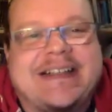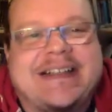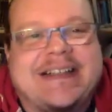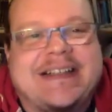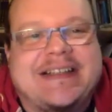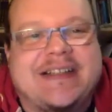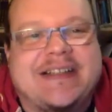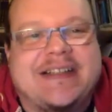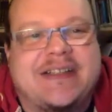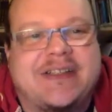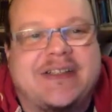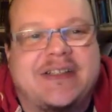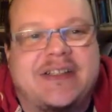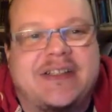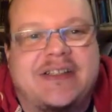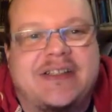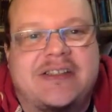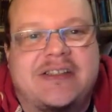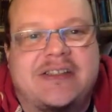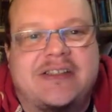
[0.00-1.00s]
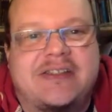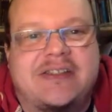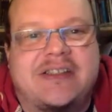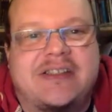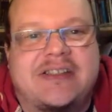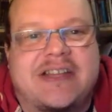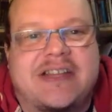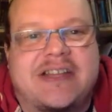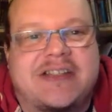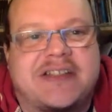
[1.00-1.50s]
So good
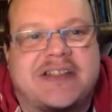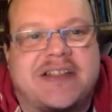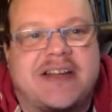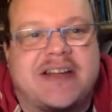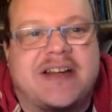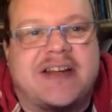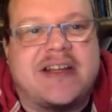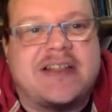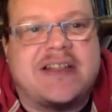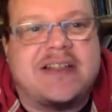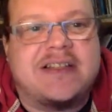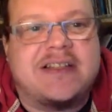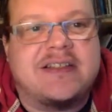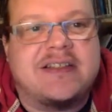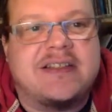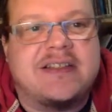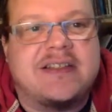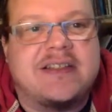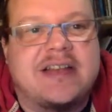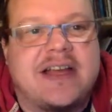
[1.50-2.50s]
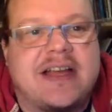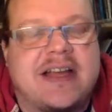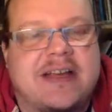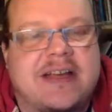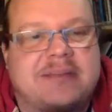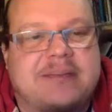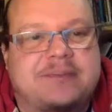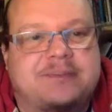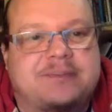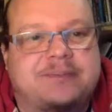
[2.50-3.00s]
discussion, guys.
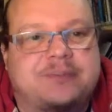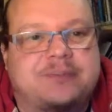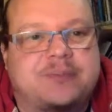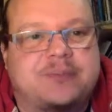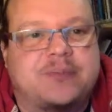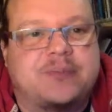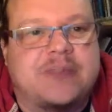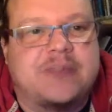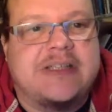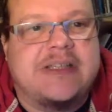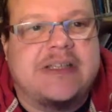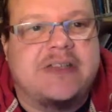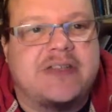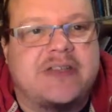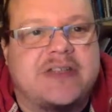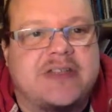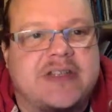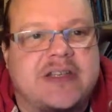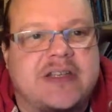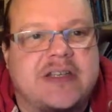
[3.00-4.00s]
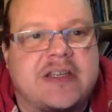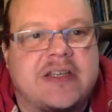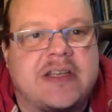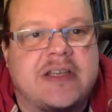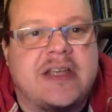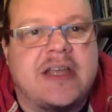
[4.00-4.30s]
Really interesting.